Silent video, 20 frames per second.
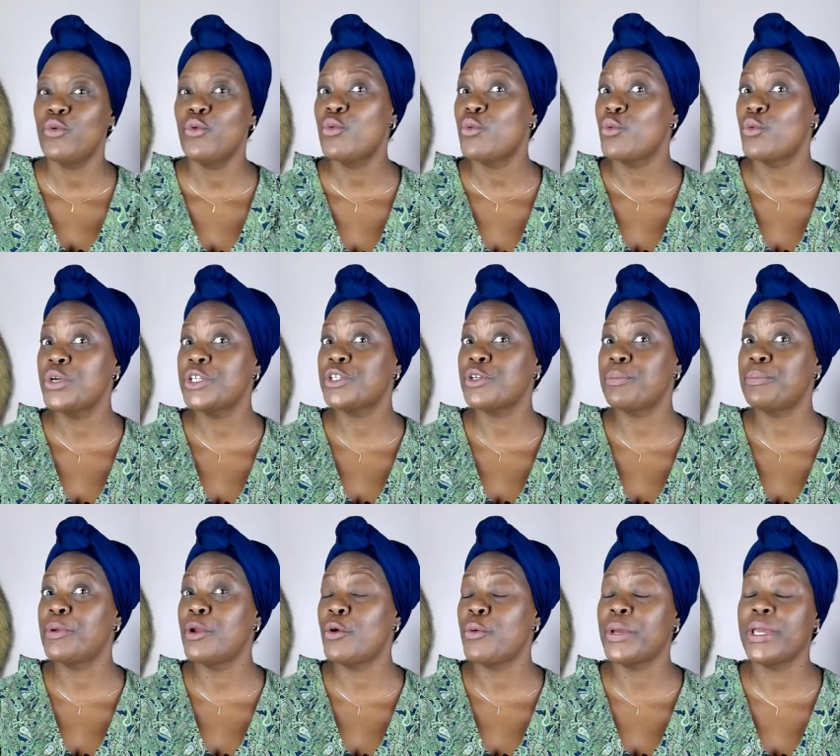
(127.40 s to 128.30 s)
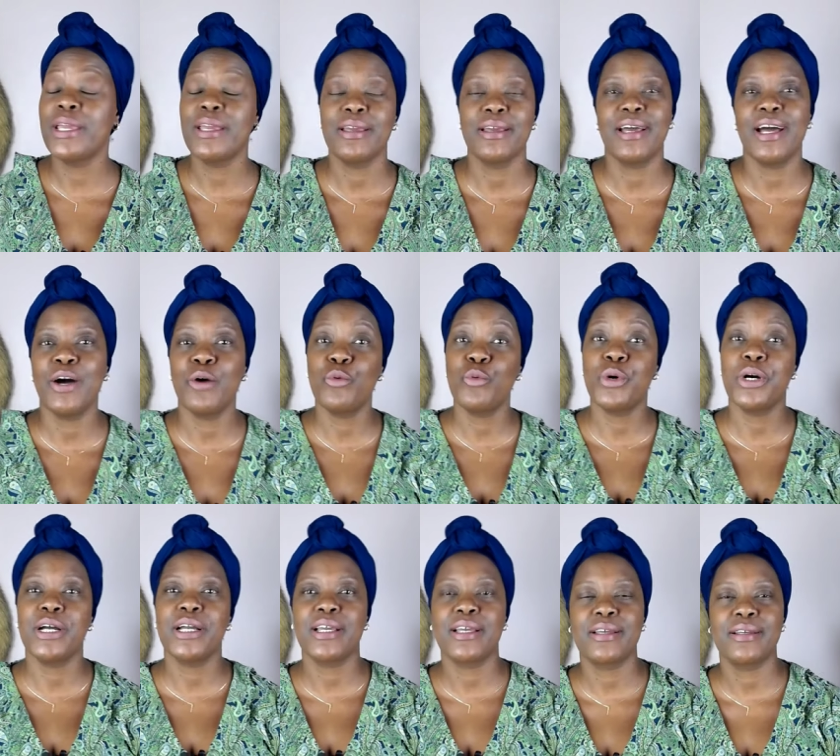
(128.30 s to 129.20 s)
whistleblowing at
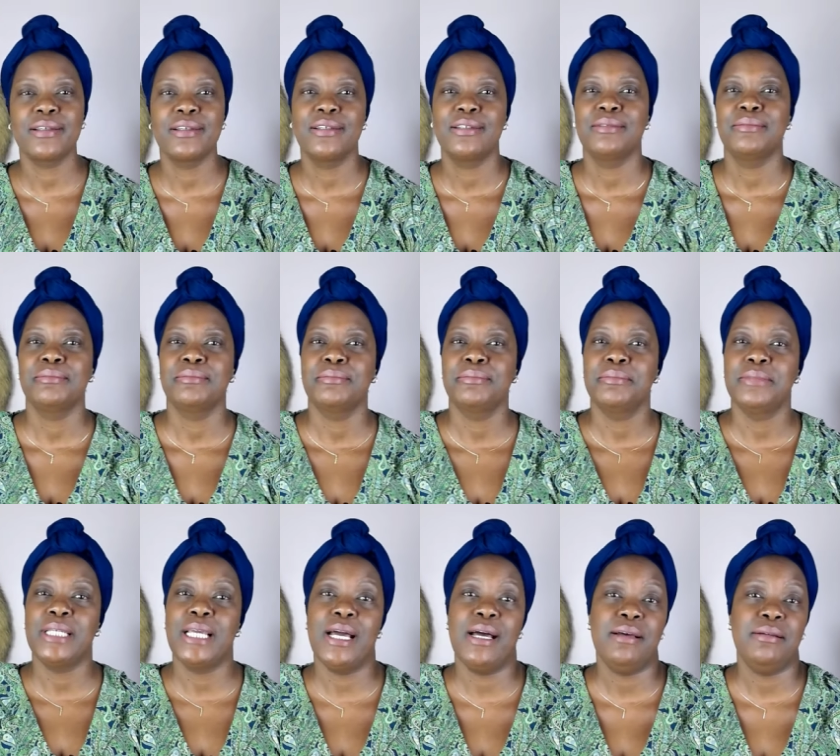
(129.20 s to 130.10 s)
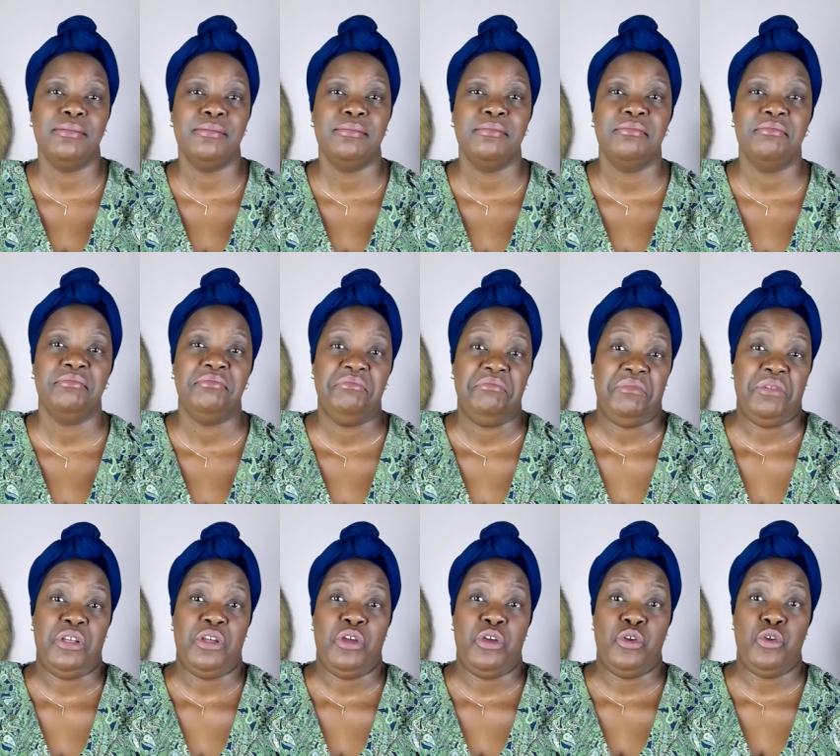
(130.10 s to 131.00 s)
work, yeah?
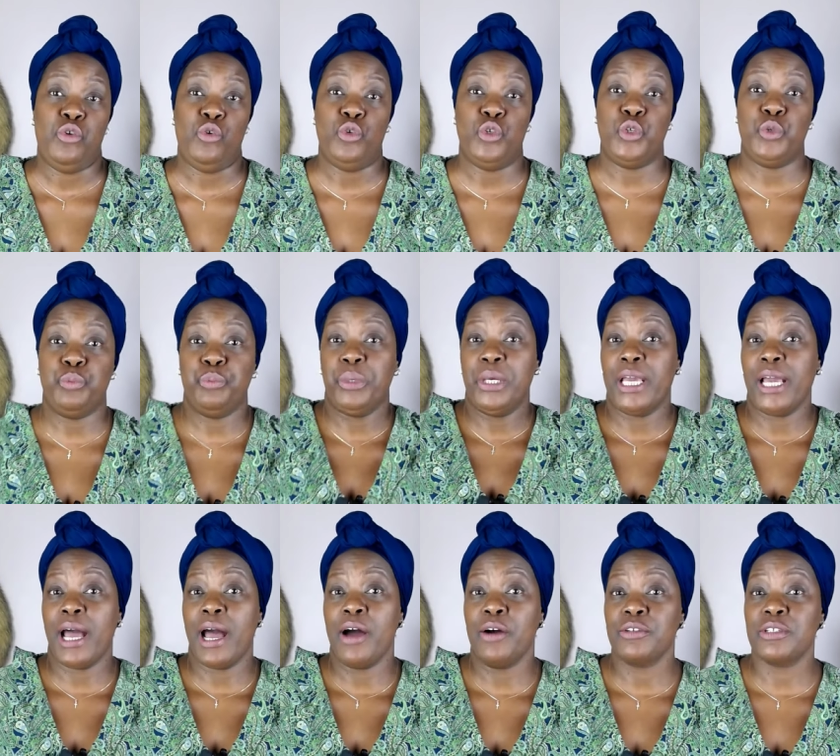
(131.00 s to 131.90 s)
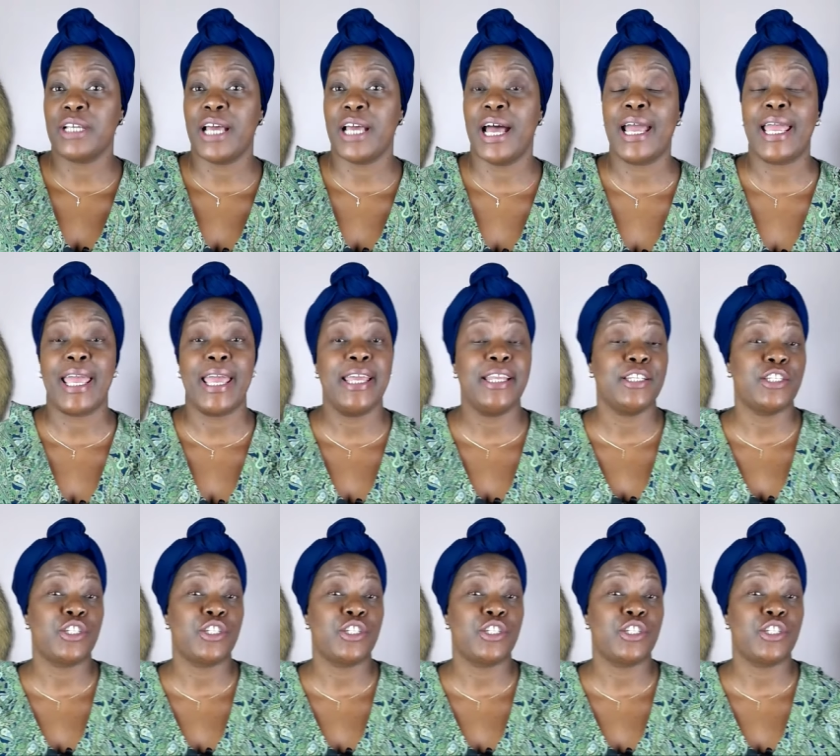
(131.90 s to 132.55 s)
You speak out against